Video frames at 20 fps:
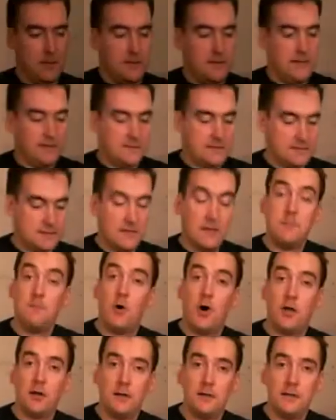This
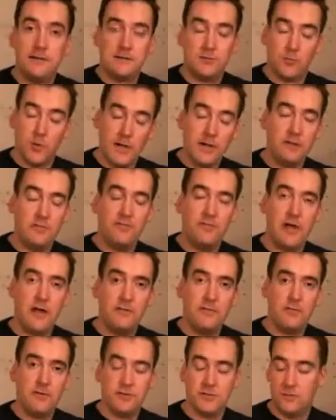model is a ready to fly
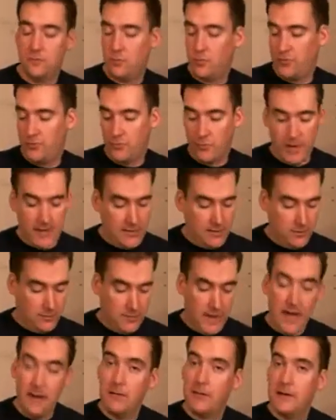version with the radio,
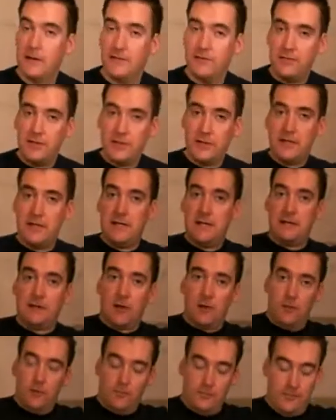battery and everything you need to
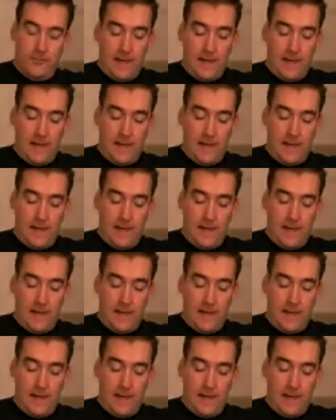go,